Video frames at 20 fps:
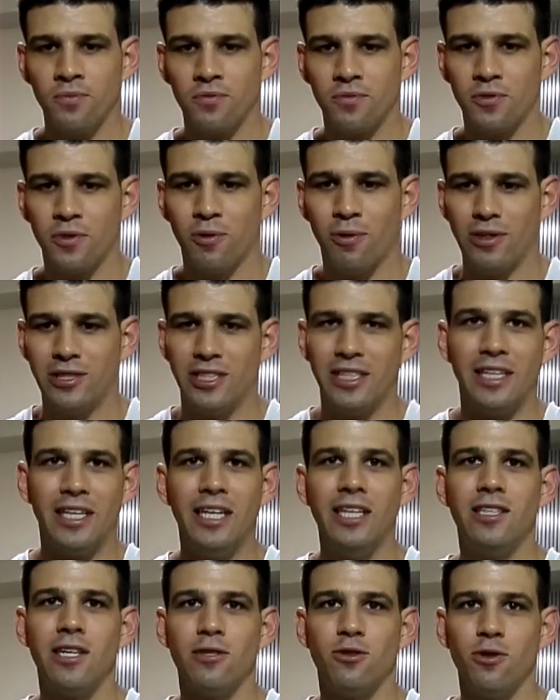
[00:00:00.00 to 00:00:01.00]

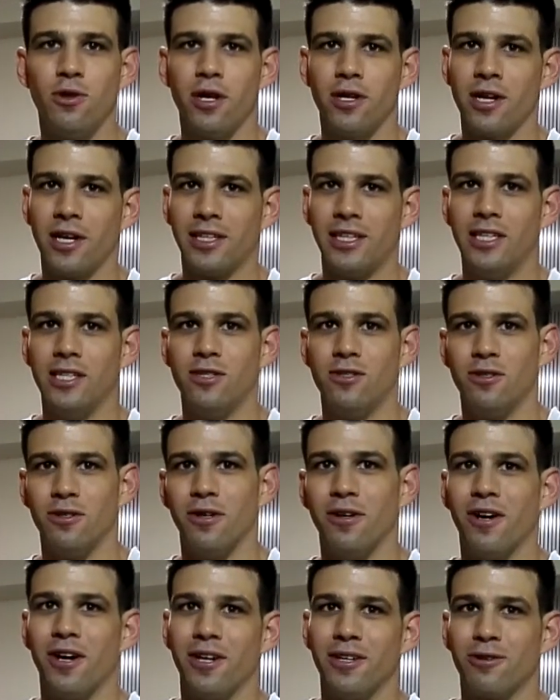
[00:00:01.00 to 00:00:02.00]
Itazura na Kisu
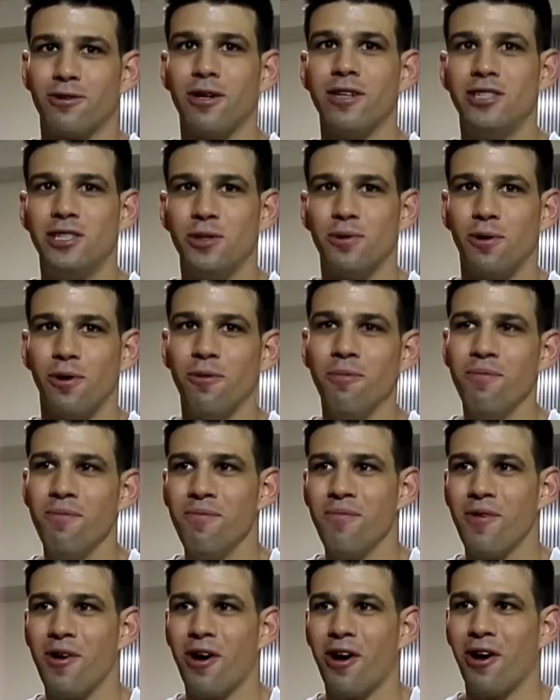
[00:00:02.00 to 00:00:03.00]
on Crunchyroll
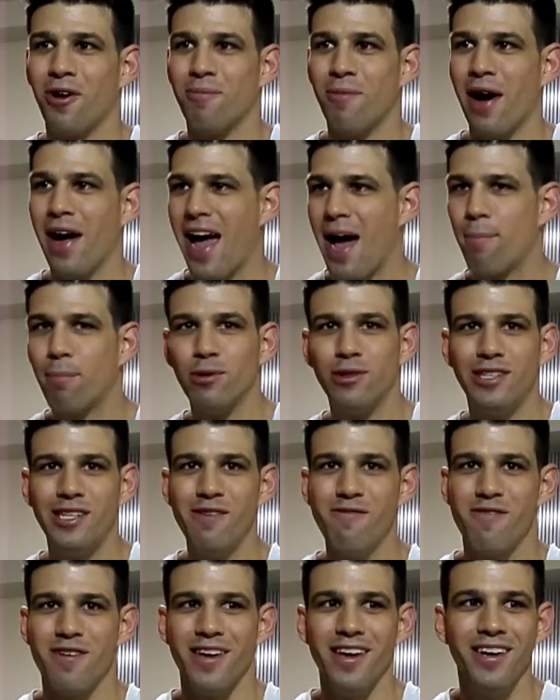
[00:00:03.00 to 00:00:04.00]
on my Apple
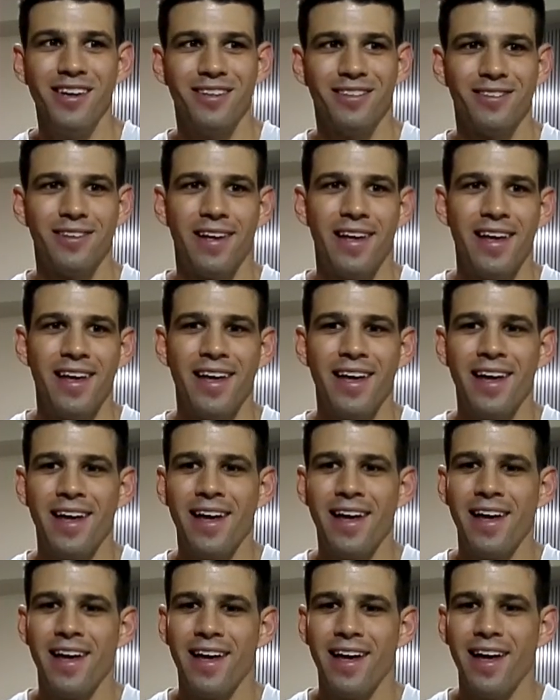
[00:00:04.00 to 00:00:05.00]
TV,
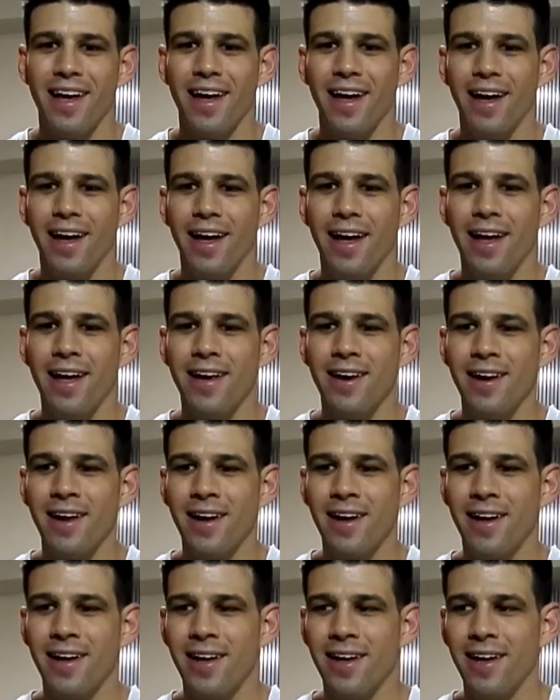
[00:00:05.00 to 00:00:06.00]
and
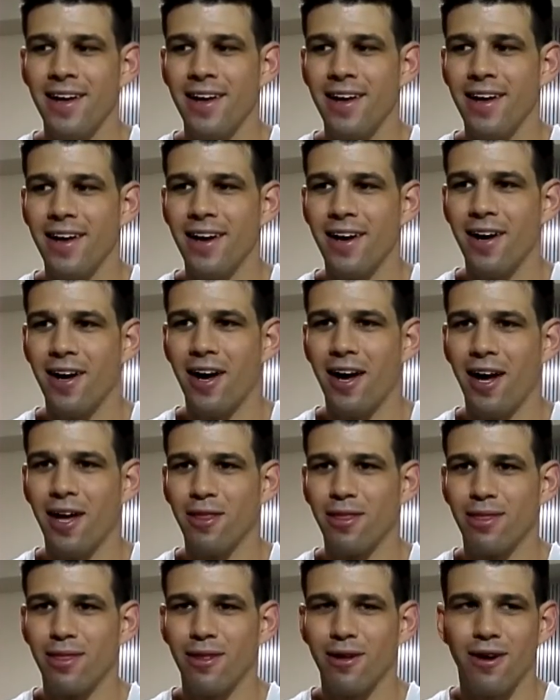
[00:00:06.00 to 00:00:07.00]
I
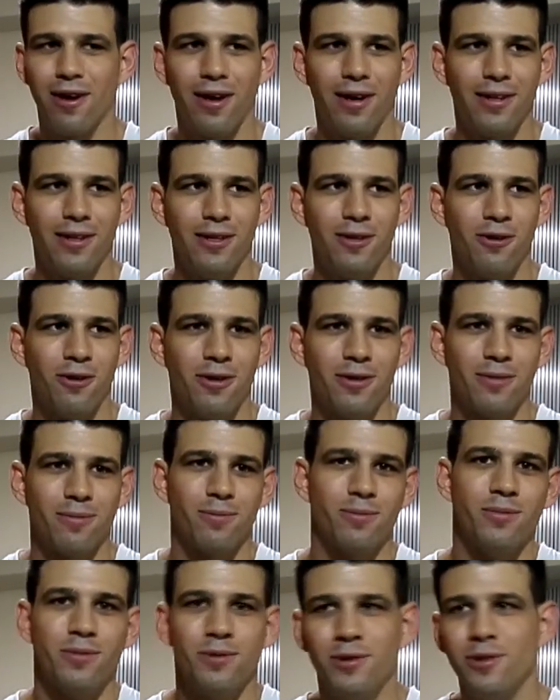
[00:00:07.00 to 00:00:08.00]
thought,
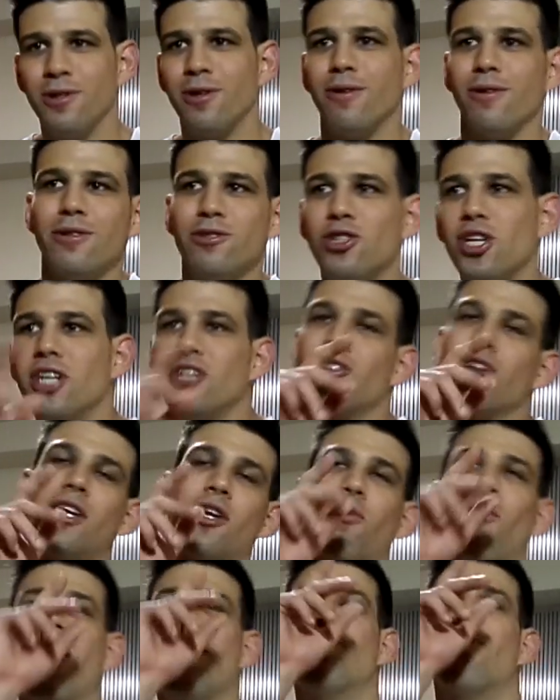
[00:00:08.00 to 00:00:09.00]

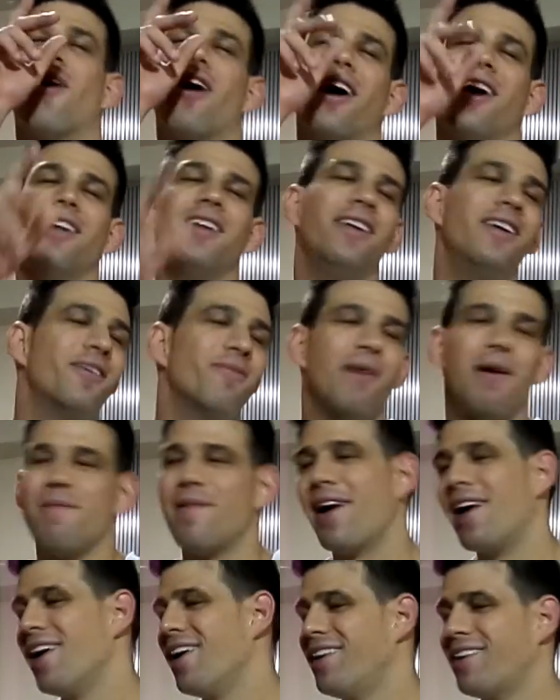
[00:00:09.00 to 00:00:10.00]
drinking white wine here in my
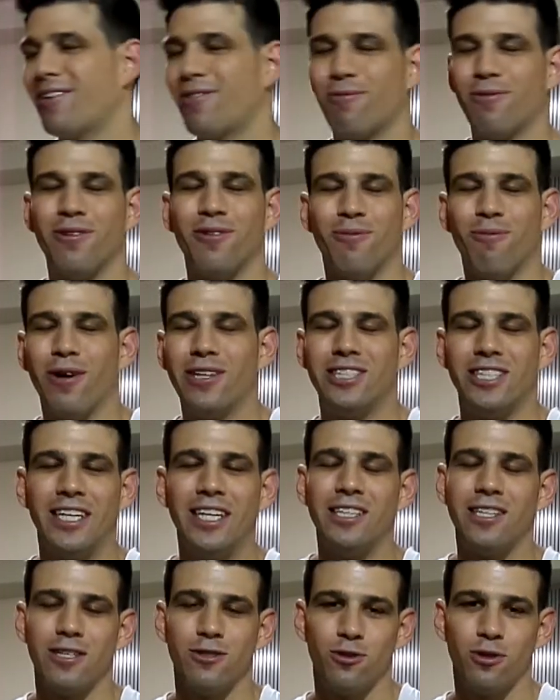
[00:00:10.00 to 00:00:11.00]
bed and watching
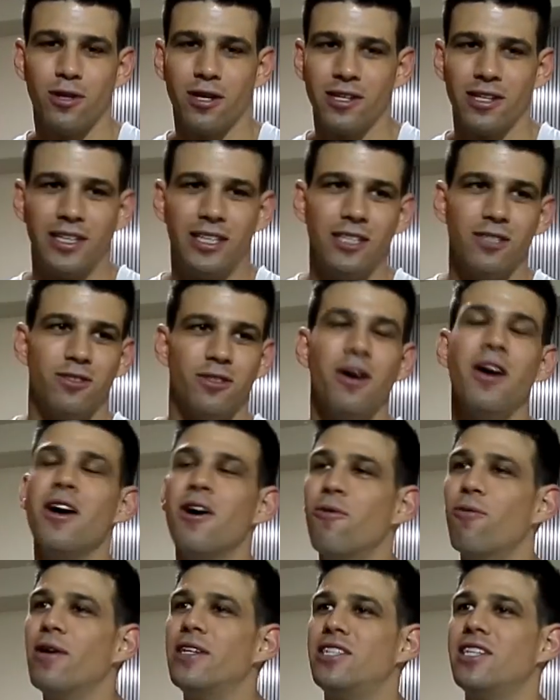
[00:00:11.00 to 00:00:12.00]
Itazura na Kisu,
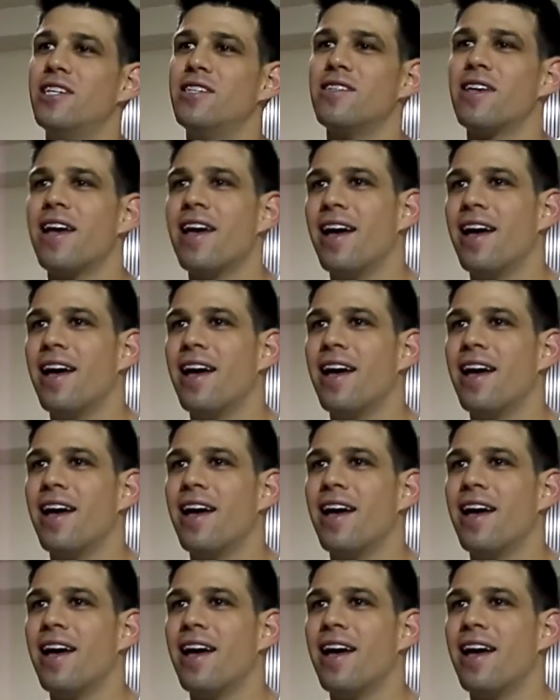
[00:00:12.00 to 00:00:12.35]
which is